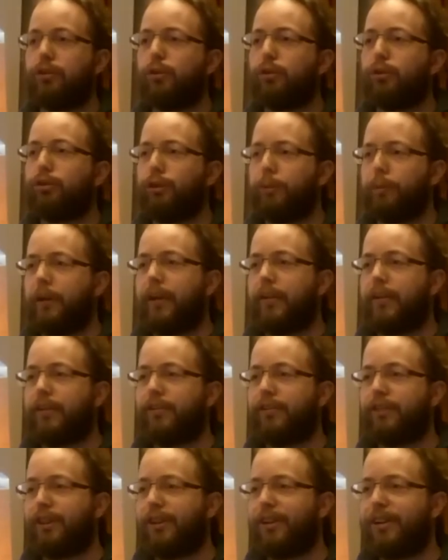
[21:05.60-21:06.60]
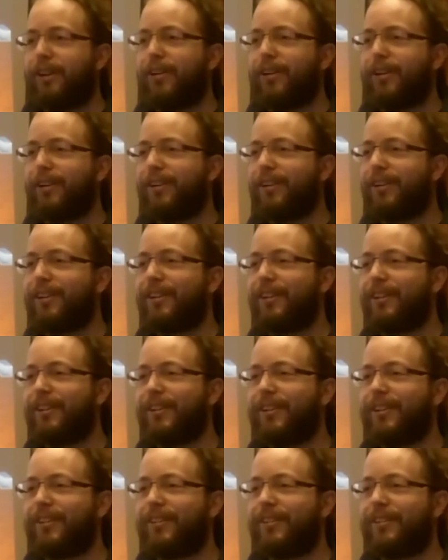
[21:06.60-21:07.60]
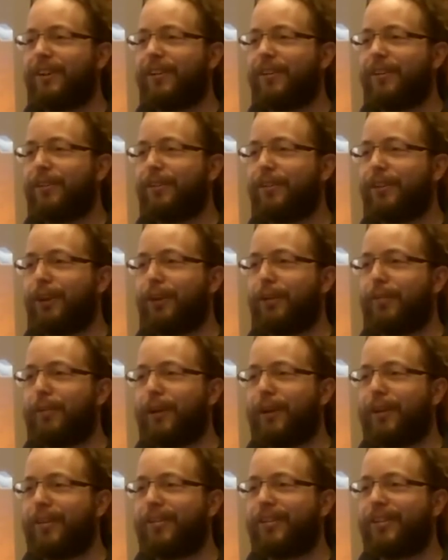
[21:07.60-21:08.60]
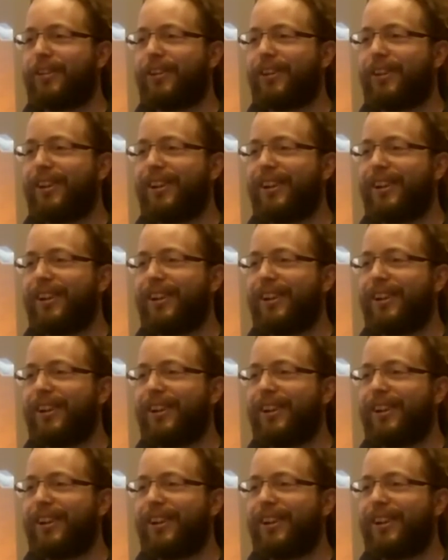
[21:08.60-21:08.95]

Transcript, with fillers: sociopaths then, rather than psychopaths.